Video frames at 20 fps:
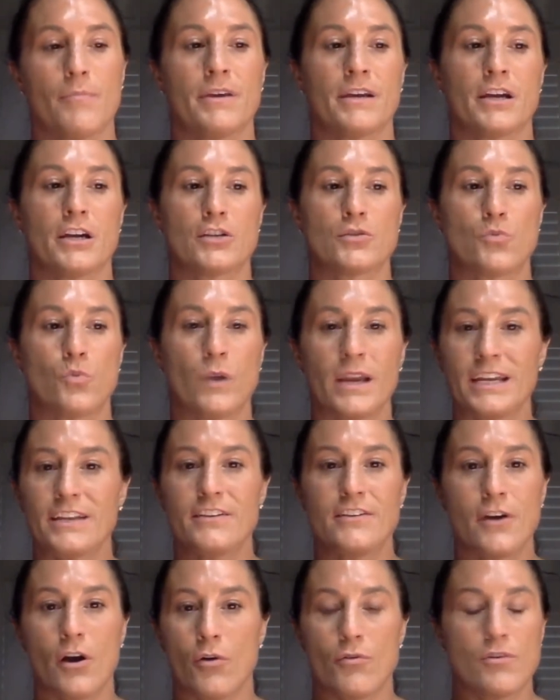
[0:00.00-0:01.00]
because
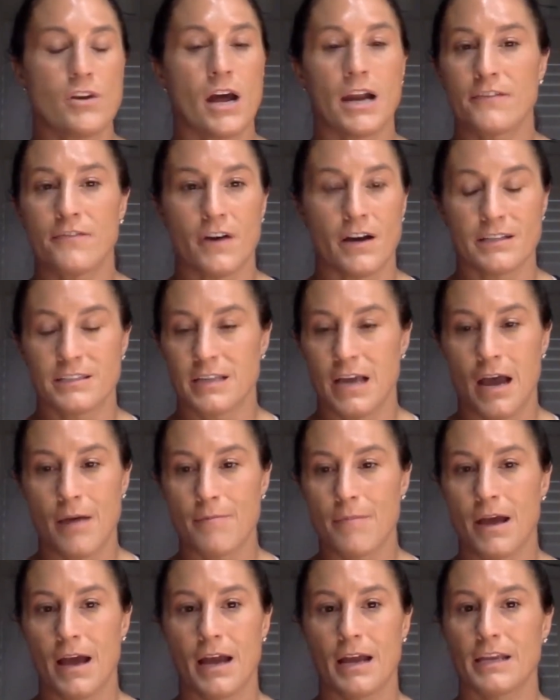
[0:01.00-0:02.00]
we don't none of us
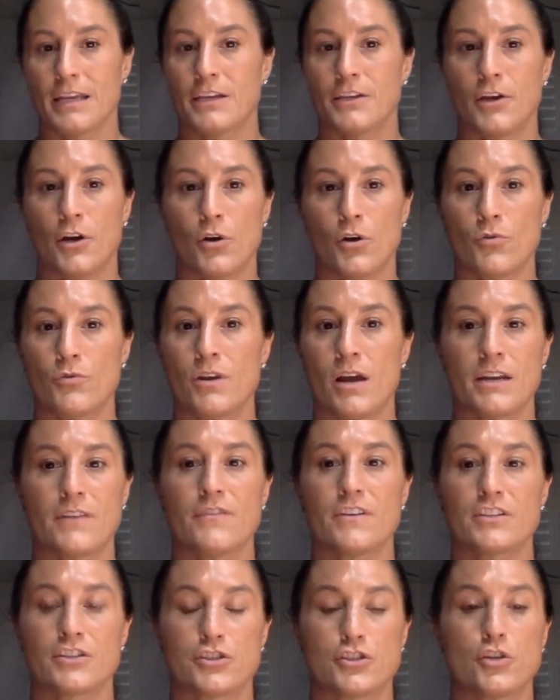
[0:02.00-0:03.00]
i'm not you know none
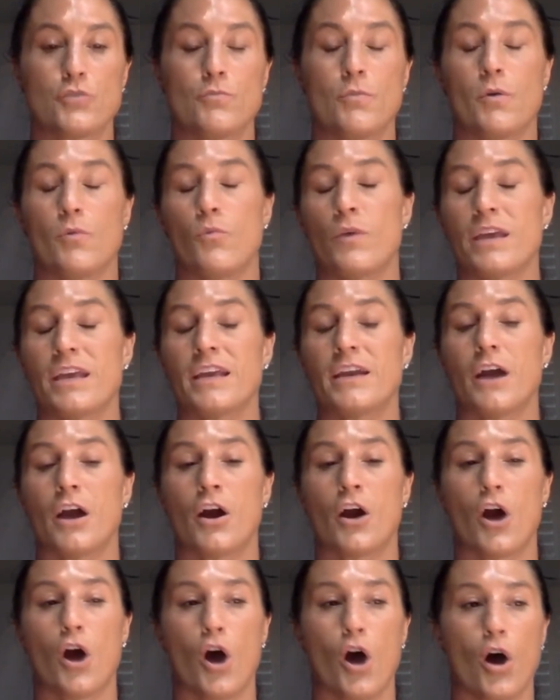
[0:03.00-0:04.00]
of us do but we
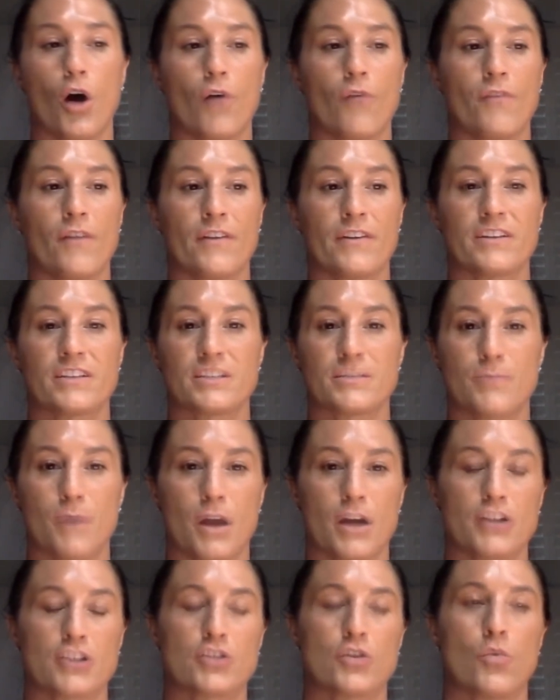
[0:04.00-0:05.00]
are all very
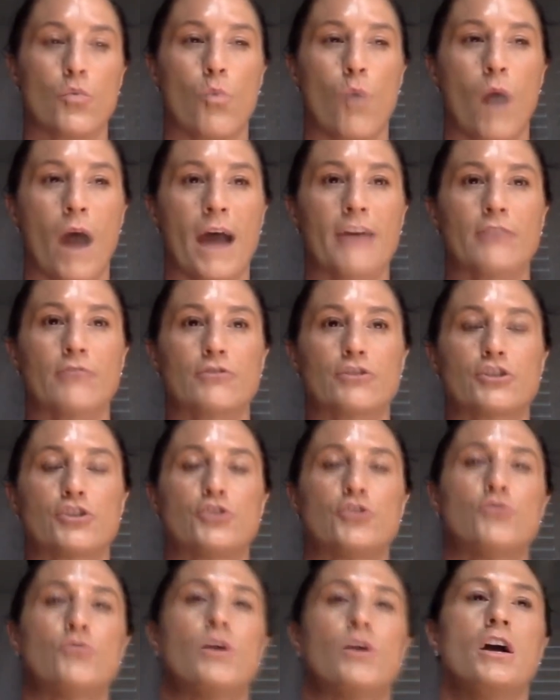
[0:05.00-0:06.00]
smart so why
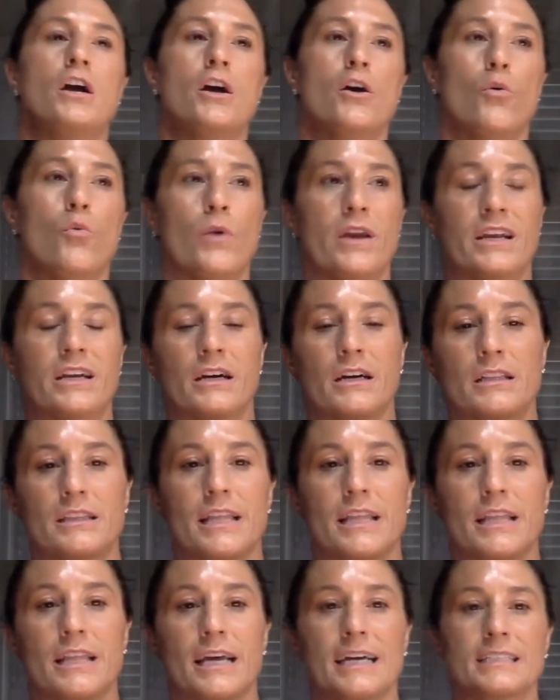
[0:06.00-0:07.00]
don't you we
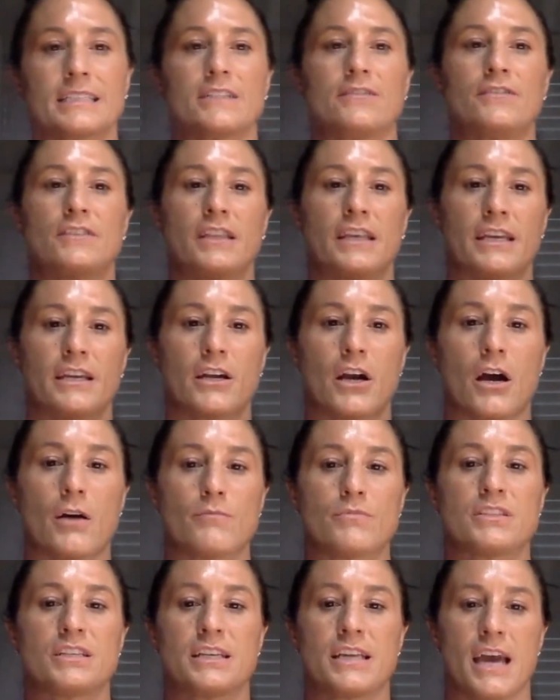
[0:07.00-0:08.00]
collectively
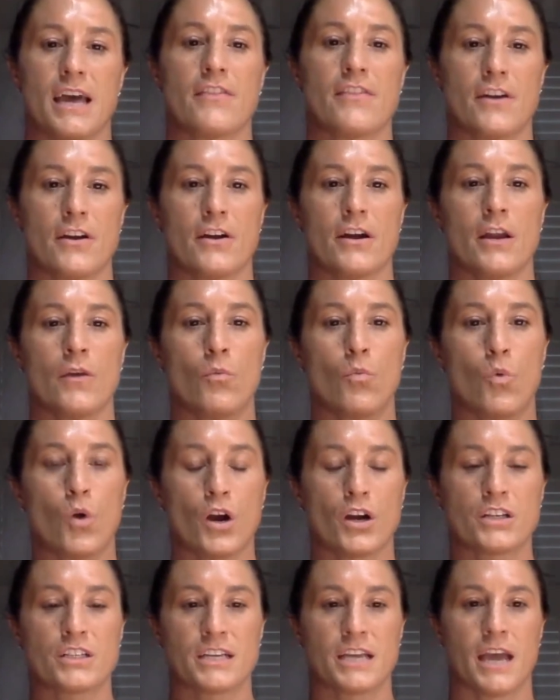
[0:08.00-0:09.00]
come together and
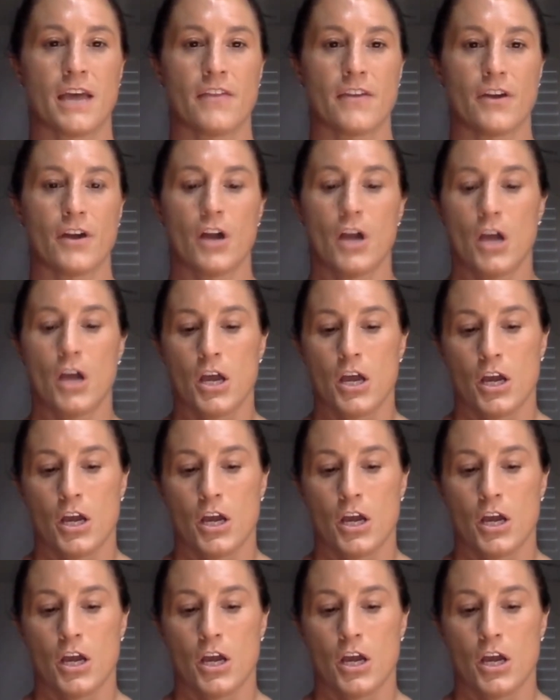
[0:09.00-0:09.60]
work together